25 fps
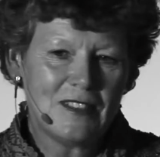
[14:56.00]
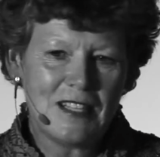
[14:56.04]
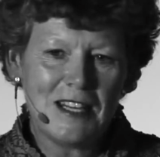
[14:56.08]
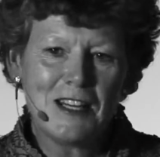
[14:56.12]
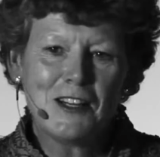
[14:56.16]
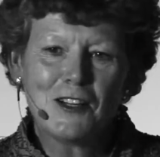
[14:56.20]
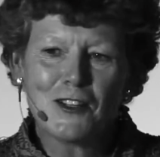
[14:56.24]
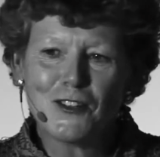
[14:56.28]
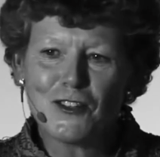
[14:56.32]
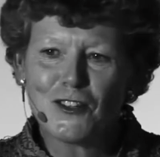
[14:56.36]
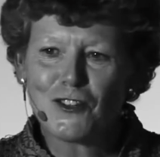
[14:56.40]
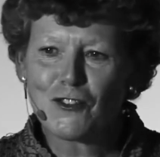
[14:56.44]

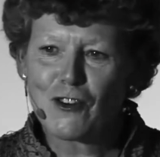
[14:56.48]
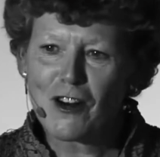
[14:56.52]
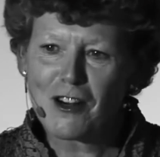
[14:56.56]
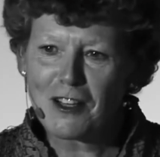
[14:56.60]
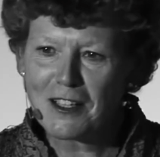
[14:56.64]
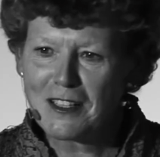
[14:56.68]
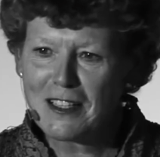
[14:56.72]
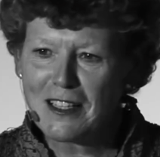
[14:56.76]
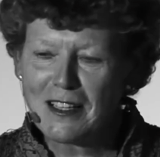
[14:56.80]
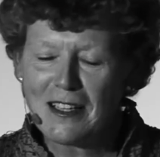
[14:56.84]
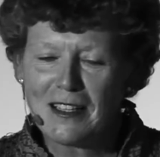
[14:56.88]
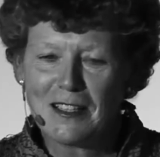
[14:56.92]

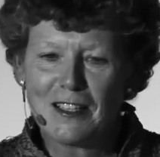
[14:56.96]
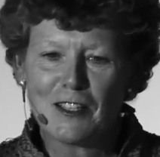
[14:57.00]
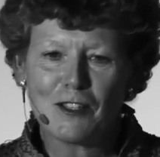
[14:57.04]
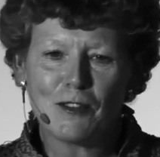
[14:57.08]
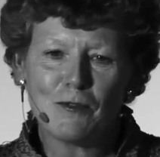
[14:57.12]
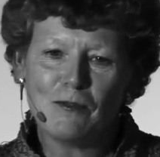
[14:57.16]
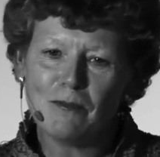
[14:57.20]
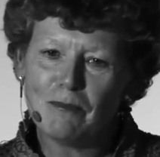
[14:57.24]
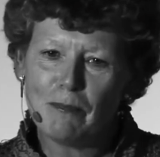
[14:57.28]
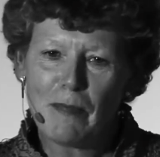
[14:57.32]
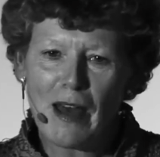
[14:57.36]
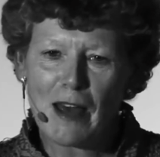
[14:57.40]
deconstructed,
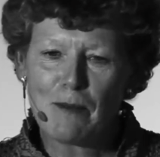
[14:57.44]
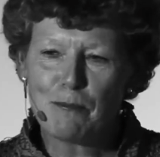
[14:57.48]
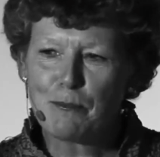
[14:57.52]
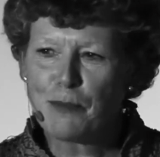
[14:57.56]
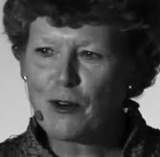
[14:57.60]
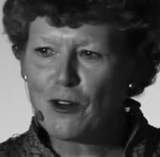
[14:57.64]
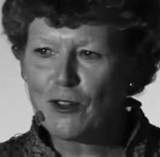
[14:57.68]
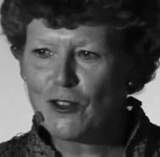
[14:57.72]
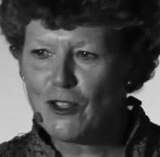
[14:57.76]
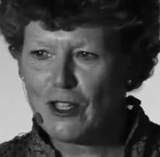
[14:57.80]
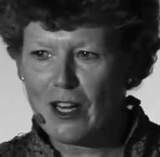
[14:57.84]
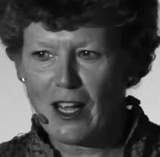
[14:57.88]
pet
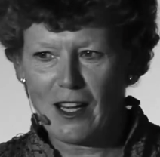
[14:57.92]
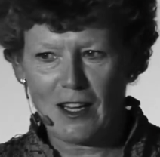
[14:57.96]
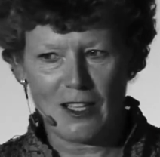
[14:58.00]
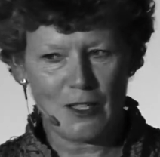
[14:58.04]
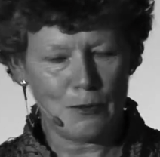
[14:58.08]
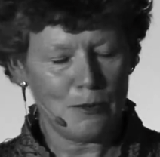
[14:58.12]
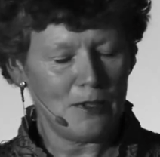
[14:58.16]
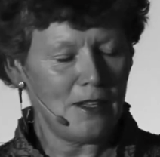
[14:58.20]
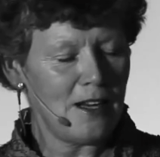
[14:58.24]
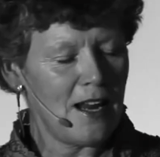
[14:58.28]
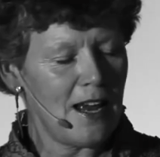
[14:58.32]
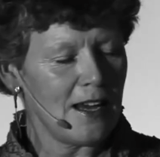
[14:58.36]

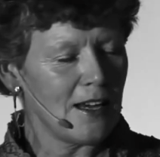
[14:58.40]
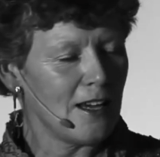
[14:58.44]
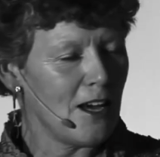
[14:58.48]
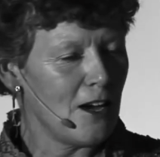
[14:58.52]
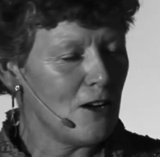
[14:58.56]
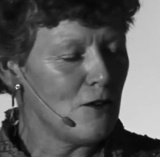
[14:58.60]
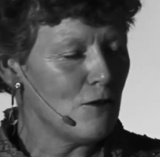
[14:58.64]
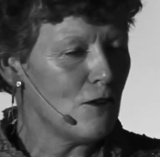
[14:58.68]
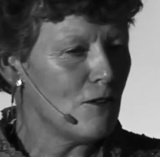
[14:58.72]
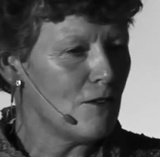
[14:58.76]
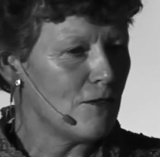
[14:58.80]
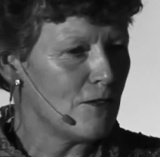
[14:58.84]
projects were let
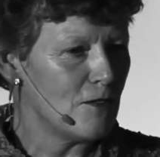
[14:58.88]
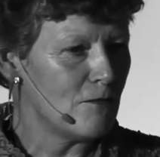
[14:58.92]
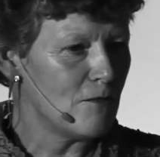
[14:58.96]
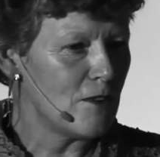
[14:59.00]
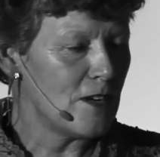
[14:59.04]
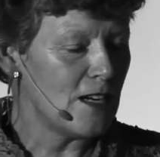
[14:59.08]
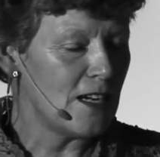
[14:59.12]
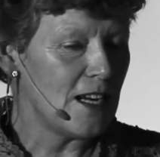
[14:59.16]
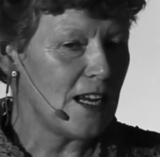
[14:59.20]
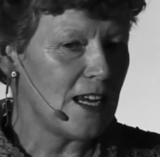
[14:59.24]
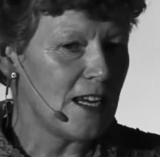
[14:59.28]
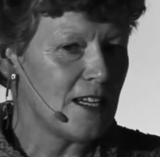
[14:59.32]
go of and
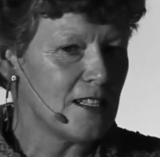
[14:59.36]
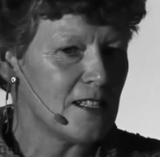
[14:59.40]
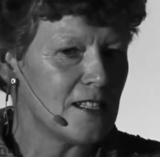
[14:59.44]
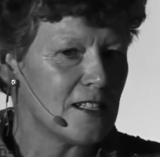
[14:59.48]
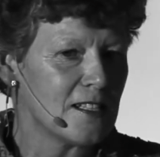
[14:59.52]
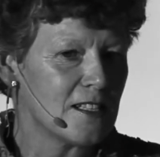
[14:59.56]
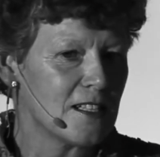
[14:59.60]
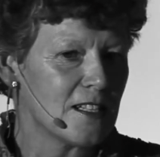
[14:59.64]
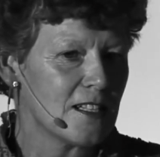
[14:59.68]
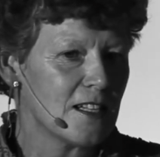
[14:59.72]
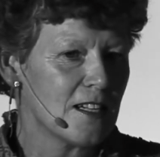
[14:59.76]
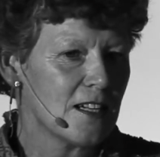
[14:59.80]

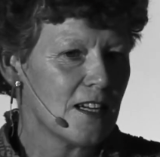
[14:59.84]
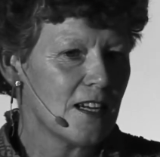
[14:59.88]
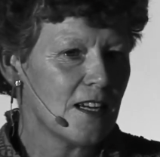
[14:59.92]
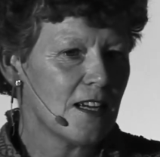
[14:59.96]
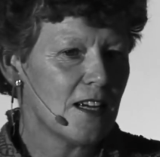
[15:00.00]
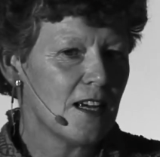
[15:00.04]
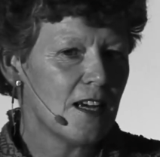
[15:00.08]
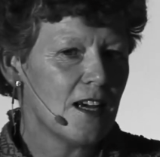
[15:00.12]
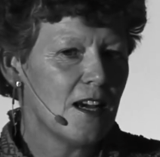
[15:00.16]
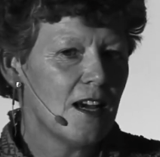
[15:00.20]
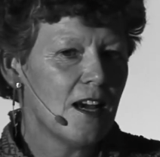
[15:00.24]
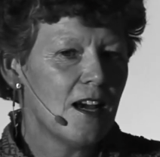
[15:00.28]
released.
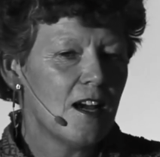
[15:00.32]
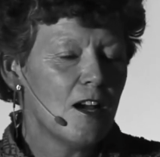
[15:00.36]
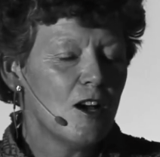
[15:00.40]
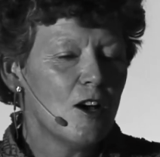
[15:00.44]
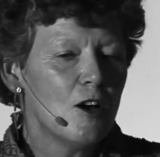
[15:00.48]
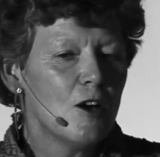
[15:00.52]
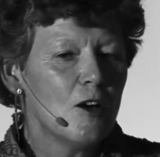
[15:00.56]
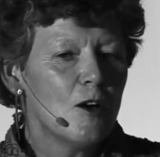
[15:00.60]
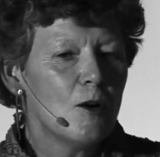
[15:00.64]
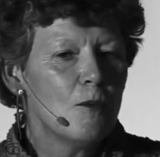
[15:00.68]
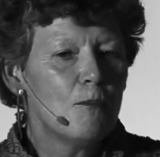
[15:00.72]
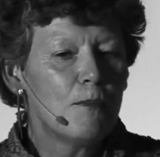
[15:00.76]

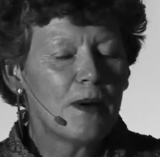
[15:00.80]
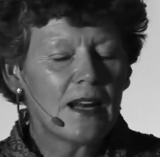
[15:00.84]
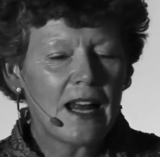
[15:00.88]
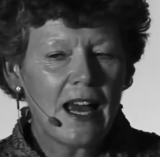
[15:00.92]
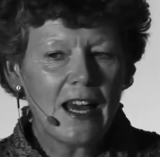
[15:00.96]
But